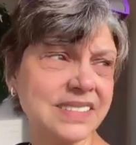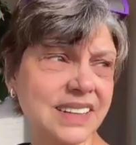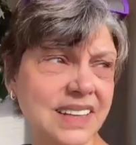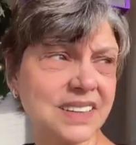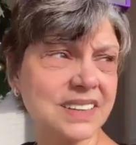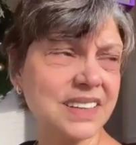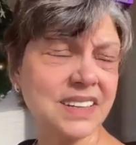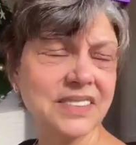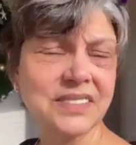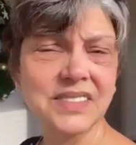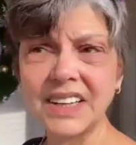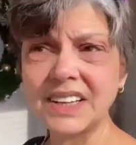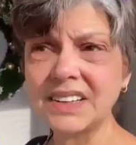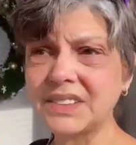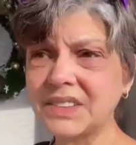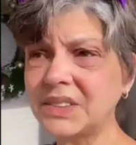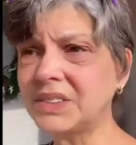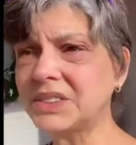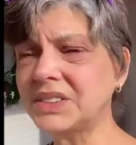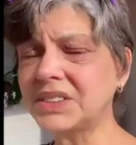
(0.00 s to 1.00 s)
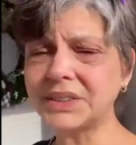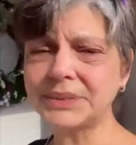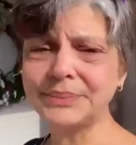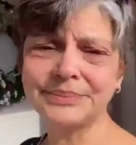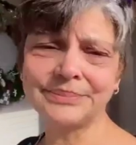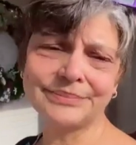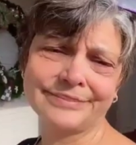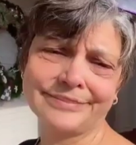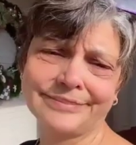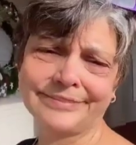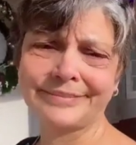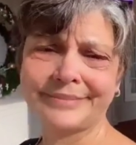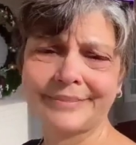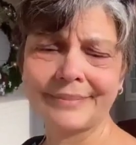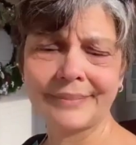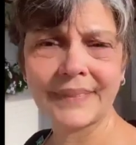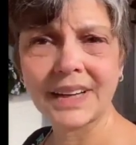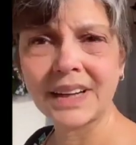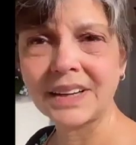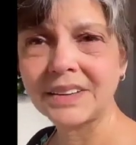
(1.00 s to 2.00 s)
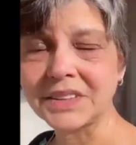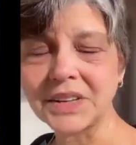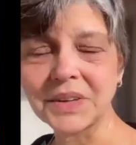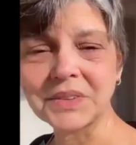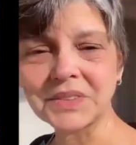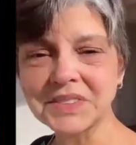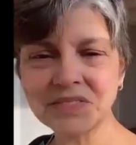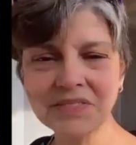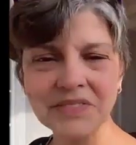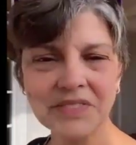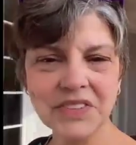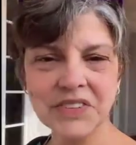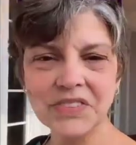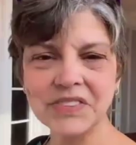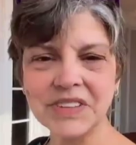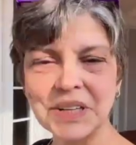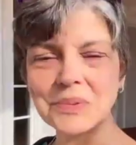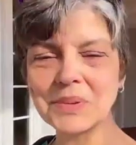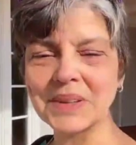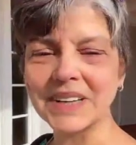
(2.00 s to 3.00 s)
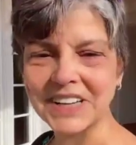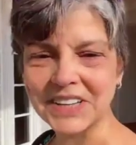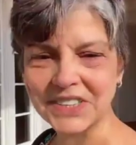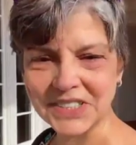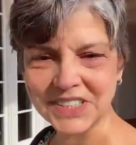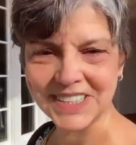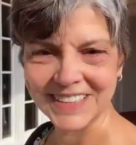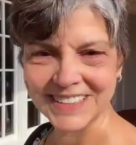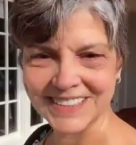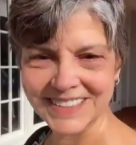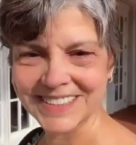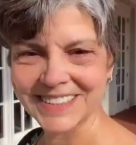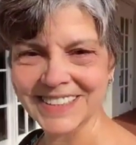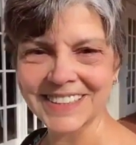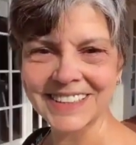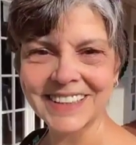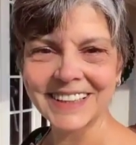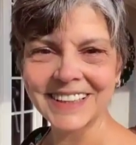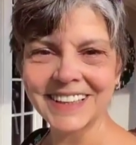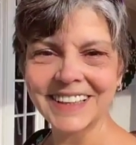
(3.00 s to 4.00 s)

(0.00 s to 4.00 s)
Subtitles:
Now that I've gotten older, I don't know. It's funny what age does.